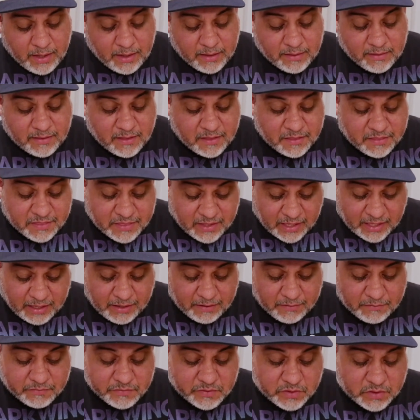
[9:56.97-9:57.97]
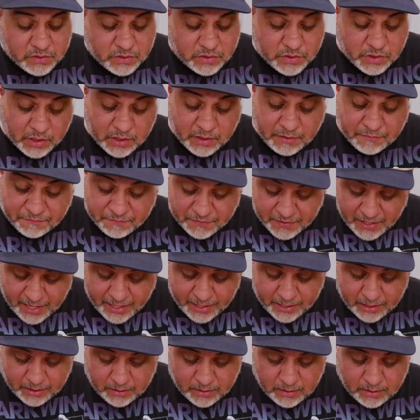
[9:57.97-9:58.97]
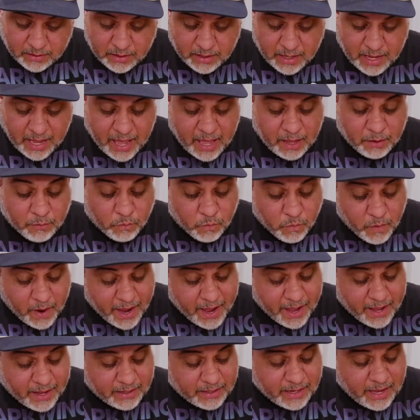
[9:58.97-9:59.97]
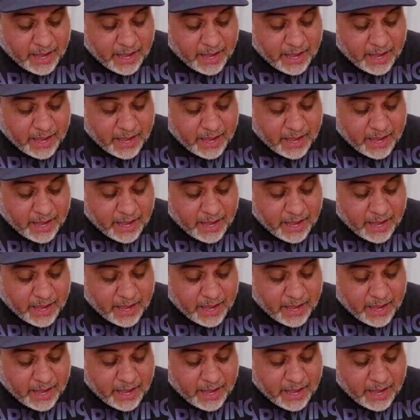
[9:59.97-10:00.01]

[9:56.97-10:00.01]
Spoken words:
The thieves took flight and ran